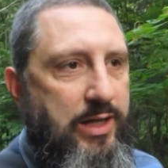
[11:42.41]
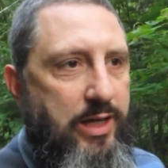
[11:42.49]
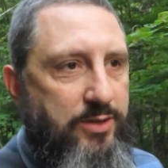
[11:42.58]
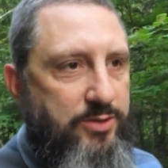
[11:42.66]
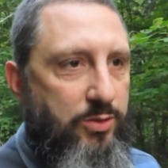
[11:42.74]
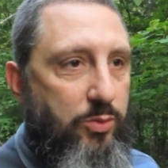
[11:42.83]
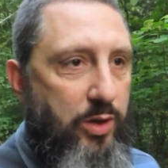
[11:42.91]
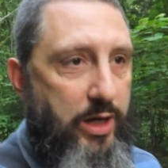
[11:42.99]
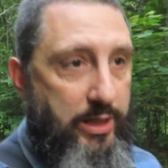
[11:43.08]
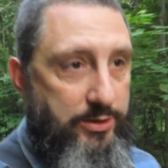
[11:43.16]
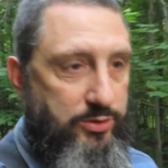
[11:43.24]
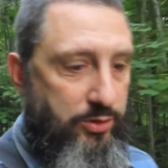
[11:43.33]
and so,
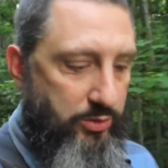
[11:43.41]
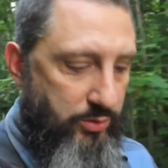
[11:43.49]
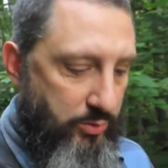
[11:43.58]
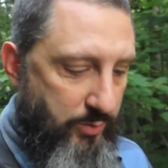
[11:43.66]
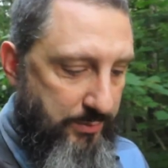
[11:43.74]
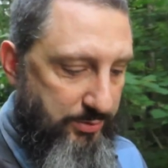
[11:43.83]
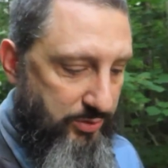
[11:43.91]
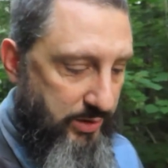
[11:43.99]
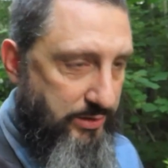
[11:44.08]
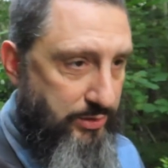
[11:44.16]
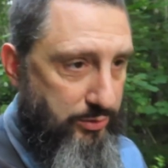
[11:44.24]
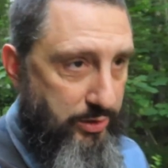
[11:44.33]
well, I saw on a
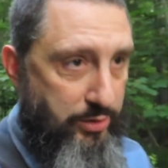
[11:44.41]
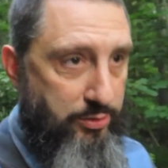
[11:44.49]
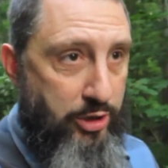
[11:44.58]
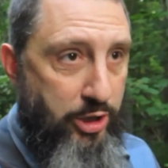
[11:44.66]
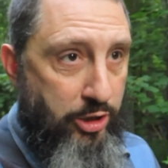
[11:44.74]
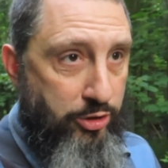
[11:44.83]
website that they,